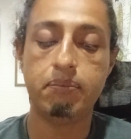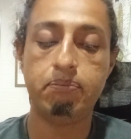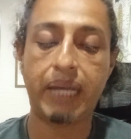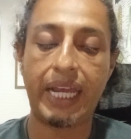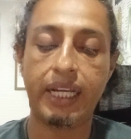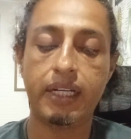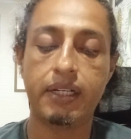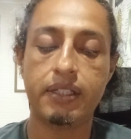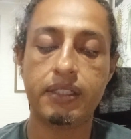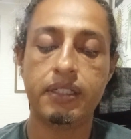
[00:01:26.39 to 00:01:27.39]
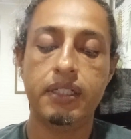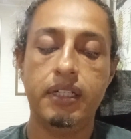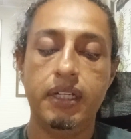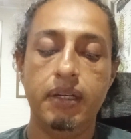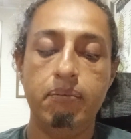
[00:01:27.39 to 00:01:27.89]
banker
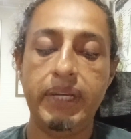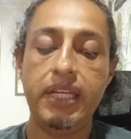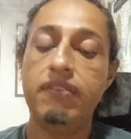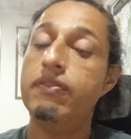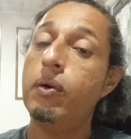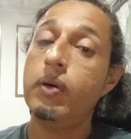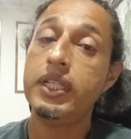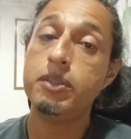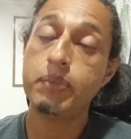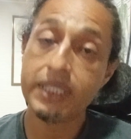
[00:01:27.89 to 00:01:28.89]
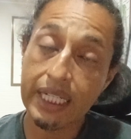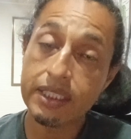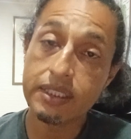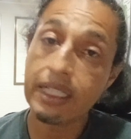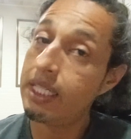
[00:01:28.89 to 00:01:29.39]
may invoke its protection.